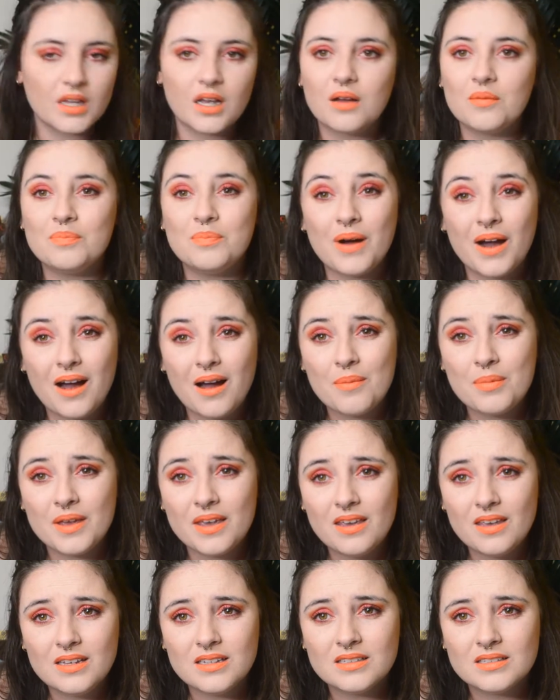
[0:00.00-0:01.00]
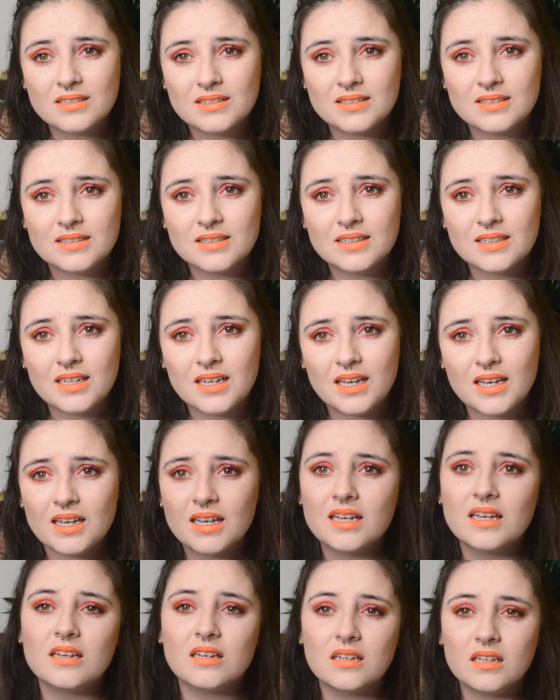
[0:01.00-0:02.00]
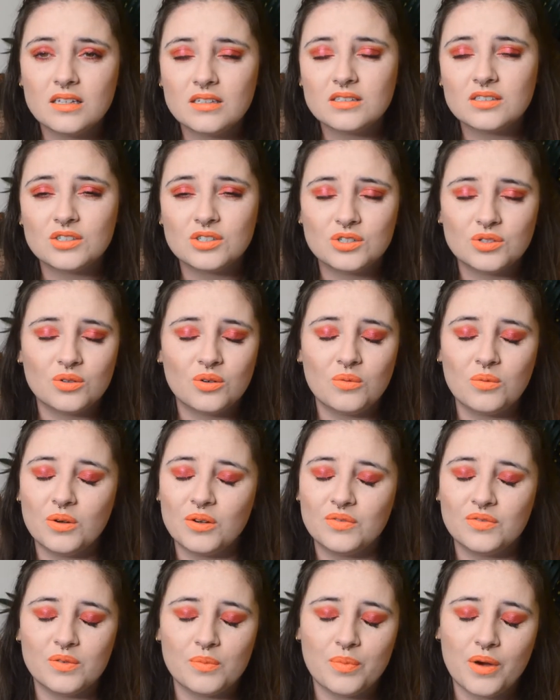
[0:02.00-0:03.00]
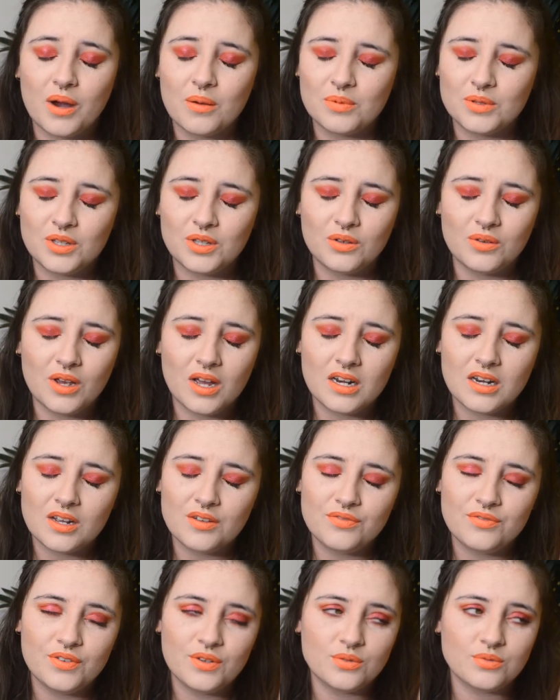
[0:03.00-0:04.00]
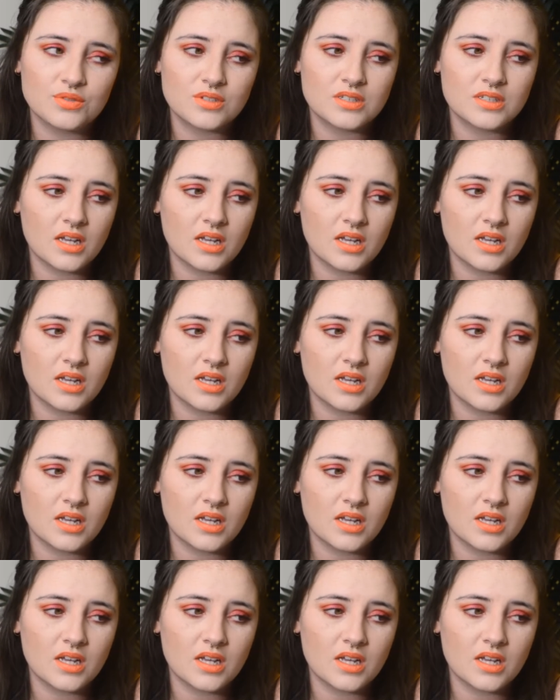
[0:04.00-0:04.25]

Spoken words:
Barbie is a short word for barbecue, and I feel,